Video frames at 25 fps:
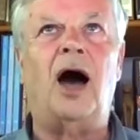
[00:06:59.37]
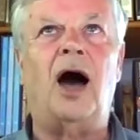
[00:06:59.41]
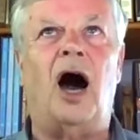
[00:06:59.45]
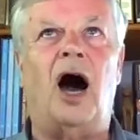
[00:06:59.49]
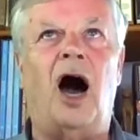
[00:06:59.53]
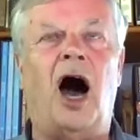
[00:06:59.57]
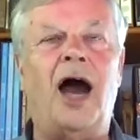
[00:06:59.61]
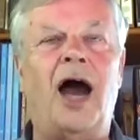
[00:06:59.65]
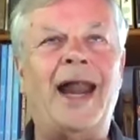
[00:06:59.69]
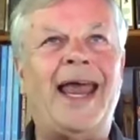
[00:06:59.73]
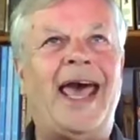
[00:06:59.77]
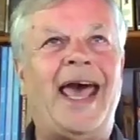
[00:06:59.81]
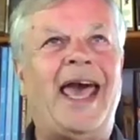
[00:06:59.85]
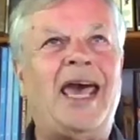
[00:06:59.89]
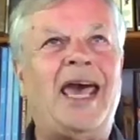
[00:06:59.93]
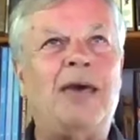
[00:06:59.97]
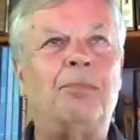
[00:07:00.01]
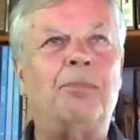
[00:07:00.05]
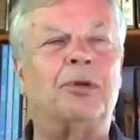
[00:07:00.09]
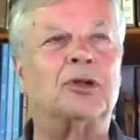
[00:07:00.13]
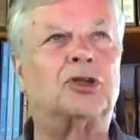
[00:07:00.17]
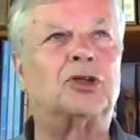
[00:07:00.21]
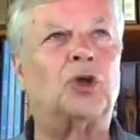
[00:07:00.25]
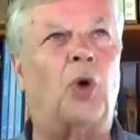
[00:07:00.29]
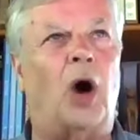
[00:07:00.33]

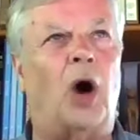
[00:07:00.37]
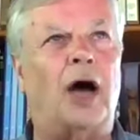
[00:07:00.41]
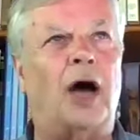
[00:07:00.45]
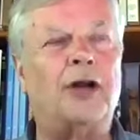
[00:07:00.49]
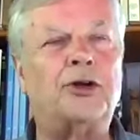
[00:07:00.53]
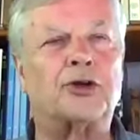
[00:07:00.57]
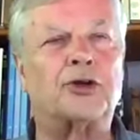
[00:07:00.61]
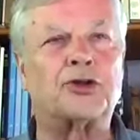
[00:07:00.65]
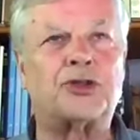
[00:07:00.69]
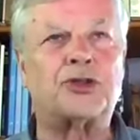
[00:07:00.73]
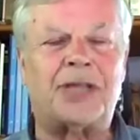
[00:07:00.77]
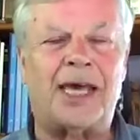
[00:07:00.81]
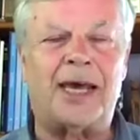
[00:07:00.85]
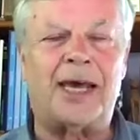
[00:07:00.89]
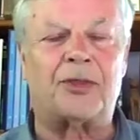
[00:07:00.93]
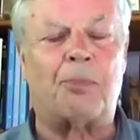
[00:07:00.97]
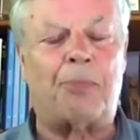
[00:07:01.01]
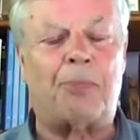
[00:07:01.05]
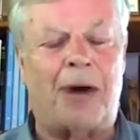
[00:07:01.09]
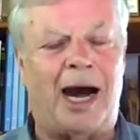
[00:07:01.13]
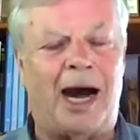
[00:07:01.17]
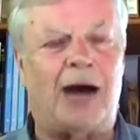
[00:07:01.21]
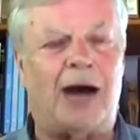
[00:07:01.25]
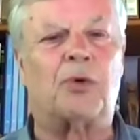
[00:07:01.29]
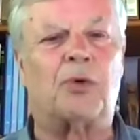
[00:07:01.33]
unable to understand
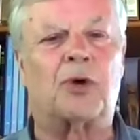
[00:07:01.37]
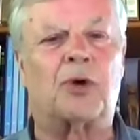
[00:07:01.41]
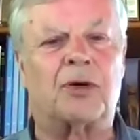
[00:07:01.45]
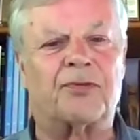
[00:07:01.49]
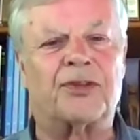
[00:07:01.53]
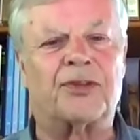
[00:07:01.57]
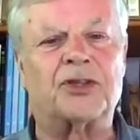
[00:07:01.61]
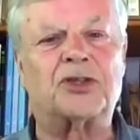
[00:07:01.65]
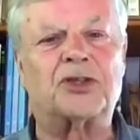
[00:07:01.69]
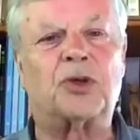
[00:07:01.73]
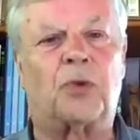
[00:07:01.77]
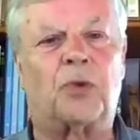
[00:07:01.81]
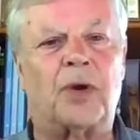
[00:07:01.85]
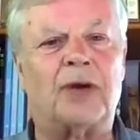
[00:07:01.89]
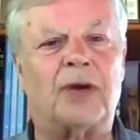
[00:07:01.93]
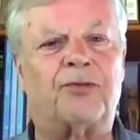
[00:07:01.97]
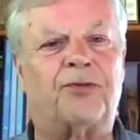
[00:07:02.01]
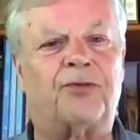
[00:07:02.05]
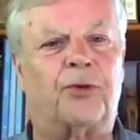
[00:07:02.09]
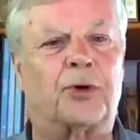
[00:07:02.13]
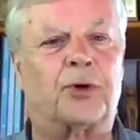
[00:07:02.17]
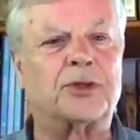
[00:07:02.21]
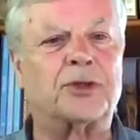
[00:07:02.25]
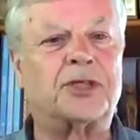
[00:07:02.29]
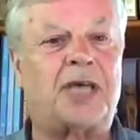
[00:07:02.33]
the power of this
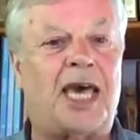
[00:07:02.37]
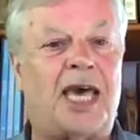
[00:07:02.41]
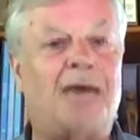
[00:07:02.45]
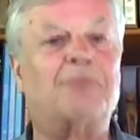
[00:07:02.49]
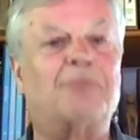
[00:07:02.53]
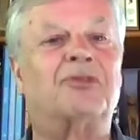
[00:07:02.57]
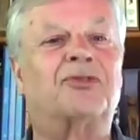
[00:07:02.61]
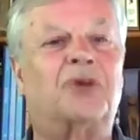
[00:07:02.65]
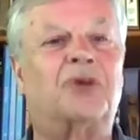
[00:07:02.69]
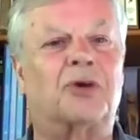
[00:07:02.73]
great force came,